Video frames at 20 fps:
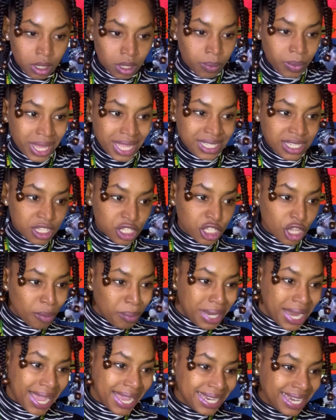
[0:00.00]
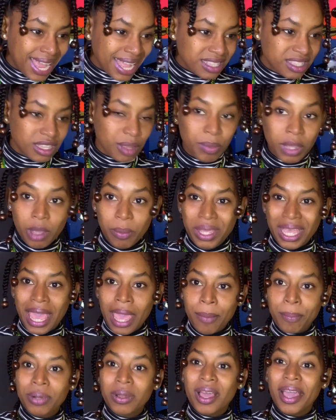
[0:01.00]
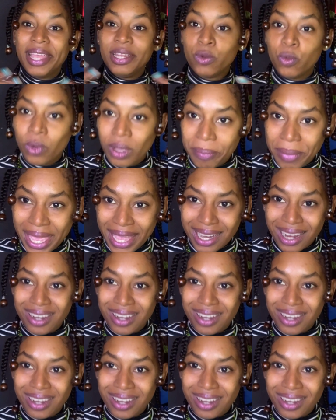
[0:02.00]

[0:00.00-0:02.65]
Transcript: We're getting something like that. So maybe you're employing women,